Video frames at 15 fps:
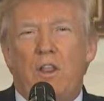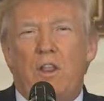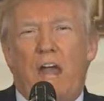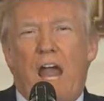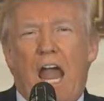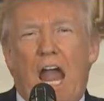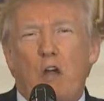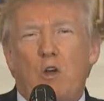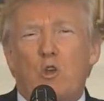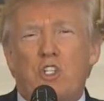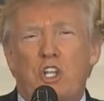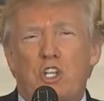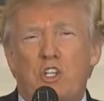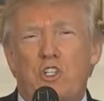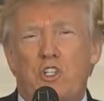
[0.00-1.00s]
The House
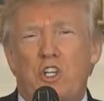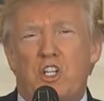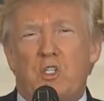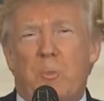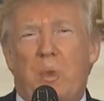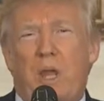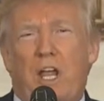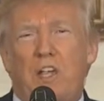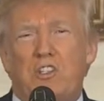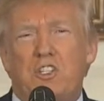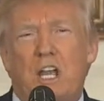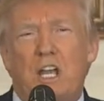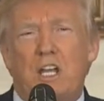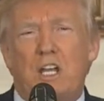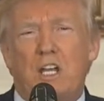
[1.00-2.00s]
has just passed
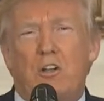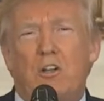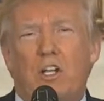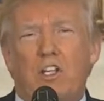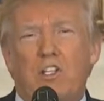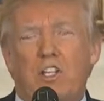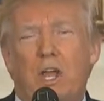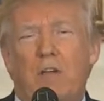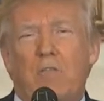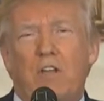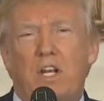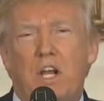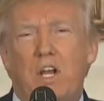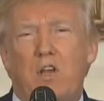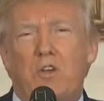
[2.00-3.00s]
a nearly
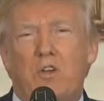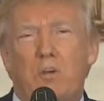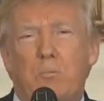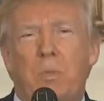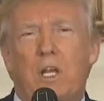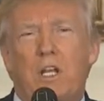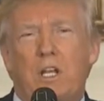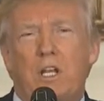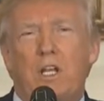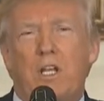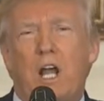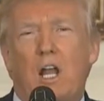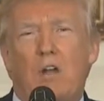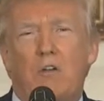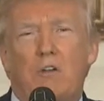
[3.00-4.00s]
$700 billion
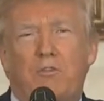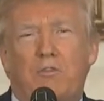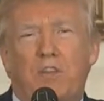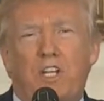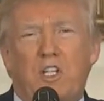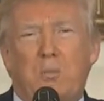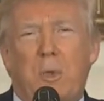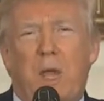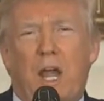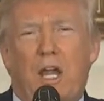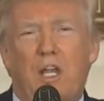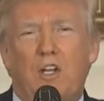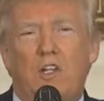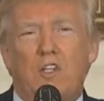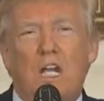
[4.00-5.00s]
defense
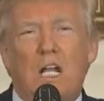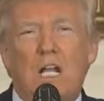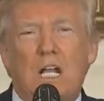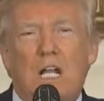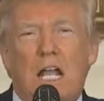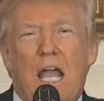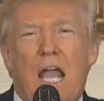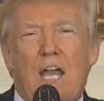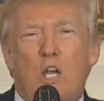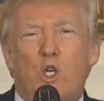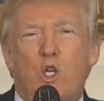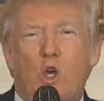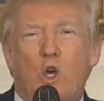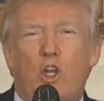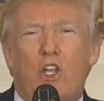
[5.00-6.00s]
package, and
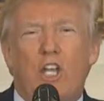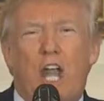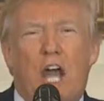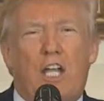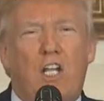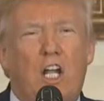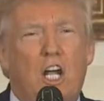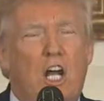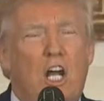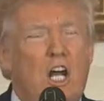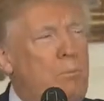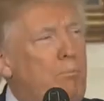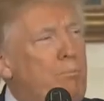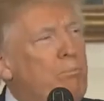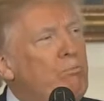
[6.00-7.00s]
it could not
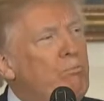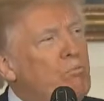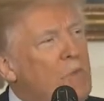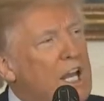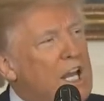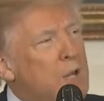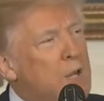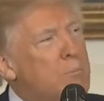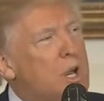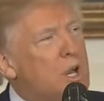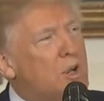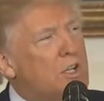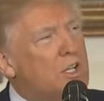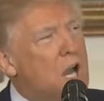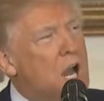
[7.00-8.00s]
come at a
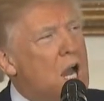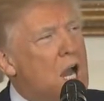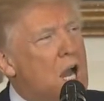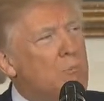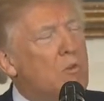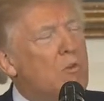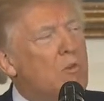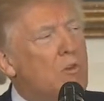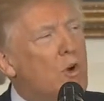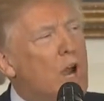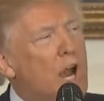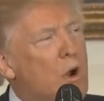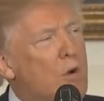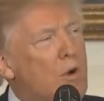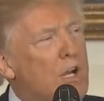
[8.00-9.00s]
better time for
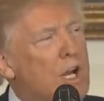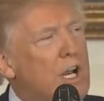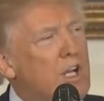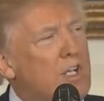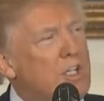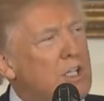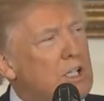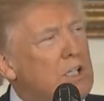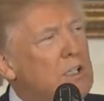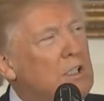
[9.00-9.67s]
our nation.